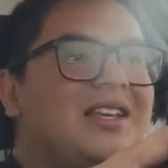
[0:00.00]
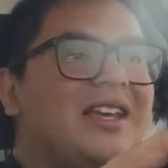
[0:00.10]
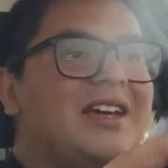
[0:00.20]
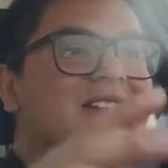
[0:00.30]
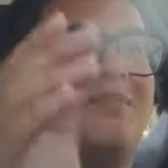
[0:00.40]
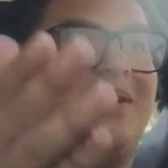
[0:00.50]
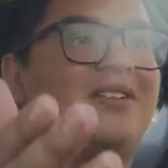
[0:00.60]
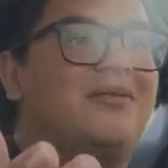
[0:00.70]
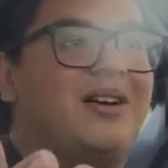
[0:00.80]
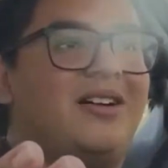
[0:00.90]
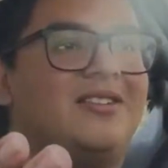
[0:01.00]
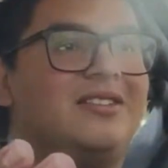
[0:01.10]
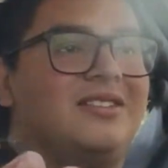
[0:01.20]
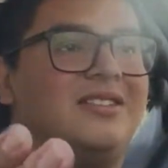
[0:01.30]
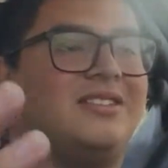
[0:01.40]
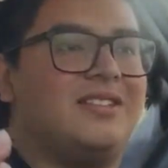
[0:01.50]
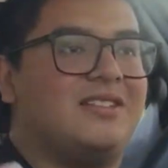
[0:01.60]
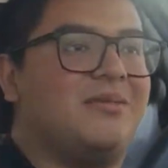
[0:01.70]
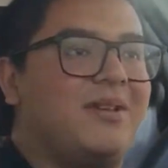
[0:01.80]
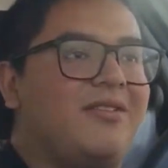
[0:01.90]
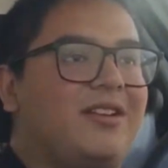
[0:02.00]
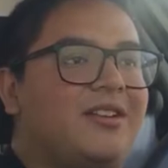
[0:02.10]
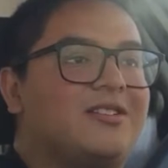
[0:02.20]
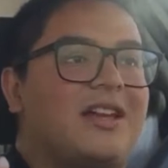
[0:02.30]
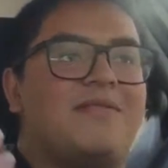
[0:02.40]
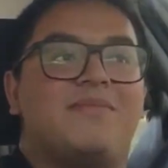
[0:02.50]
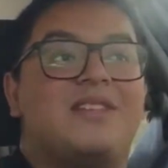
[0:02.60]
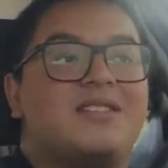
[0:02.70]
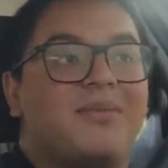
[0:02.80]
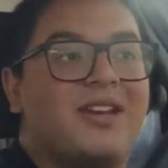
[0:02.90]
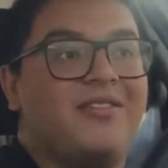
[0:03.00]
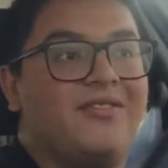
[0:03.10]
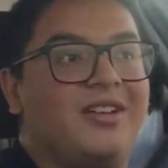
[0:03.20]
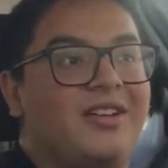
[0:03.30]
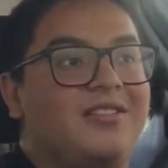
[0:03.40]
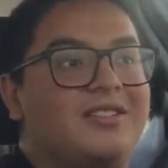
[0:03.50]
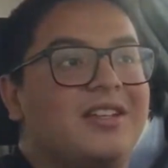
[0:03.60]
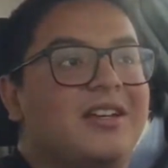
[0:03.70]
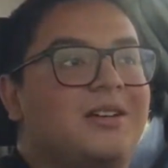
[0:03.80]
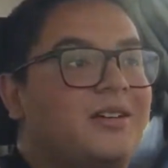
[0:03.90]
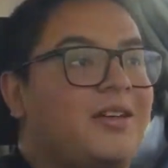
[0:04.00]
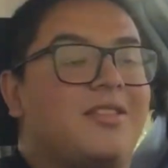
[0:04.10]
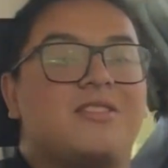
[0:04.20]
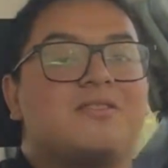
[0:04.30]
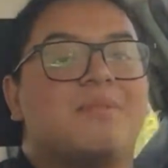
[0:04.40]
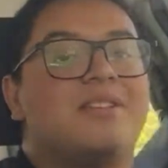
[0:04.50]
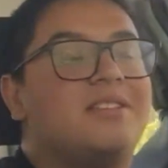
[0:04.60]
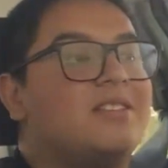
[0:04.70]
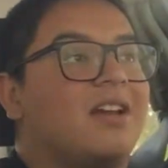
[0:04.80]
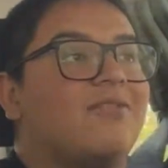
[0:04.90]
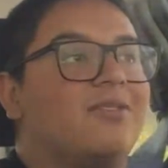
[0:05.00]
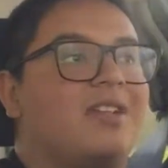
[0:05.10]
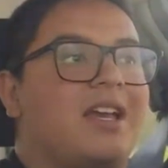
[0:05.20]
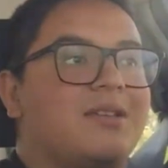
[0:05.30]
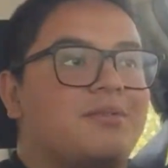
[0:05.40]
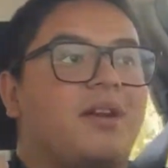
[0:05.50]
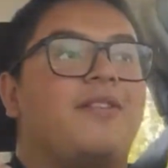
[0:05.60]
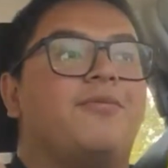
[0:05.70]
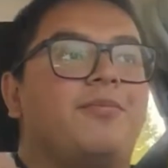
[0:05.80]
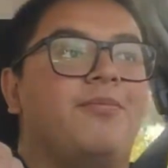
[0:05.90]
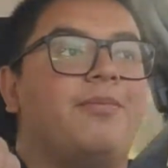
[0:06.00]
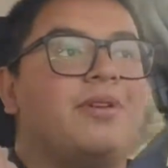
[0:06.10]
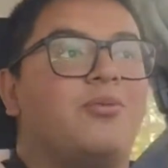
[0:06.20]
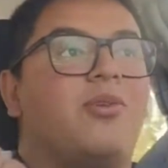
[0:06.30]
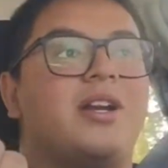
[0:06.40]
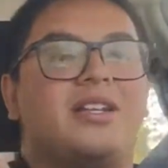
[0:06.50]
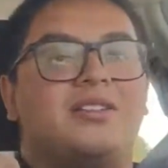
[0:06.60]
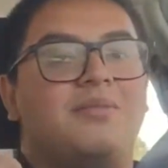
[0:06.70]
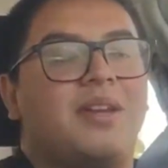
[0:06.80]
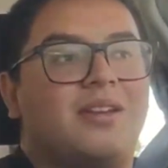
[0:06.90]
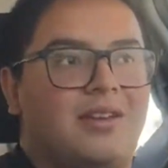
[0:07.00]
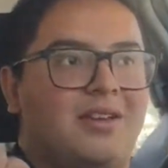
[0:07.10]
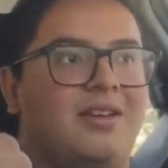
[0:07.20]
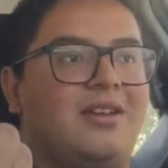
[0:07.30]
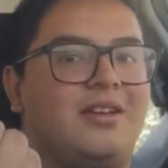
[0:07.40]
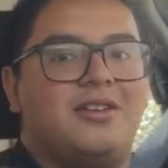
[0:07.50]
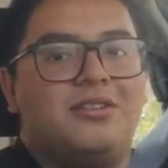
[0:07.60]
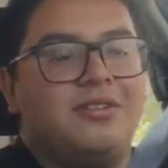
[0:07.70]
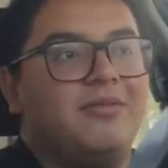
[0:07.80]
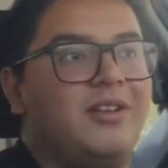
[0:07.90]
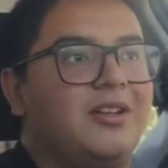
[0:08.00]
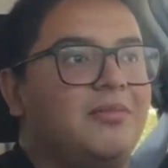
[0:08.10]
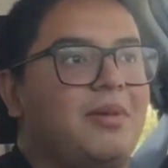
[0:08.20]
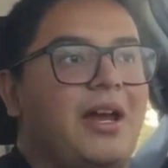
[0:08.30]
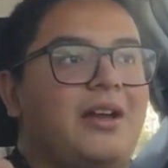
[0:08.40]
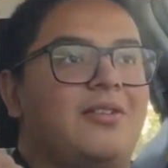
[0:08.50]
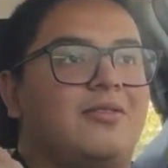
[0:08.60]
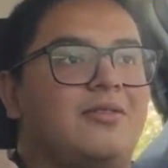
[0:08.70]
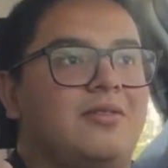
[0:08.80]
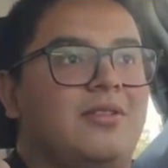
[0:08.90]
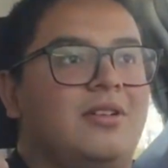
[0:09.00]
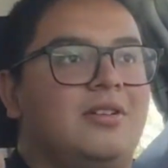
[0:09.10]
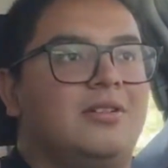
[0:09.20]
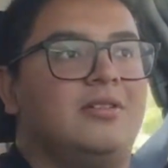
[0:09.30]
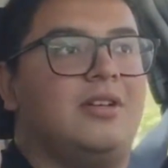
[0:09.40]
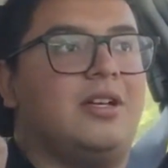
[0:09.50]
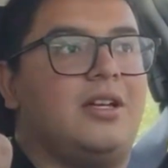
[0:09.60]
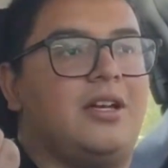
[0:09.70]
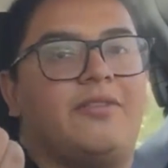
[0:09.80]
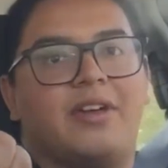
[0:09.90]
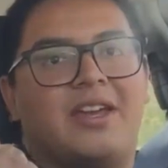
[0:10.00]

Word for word: Yeah, it's been a while since I made videos. I miss making videos. Like, there's been several times where I've been wanting to make a YouTube video, but I don't have a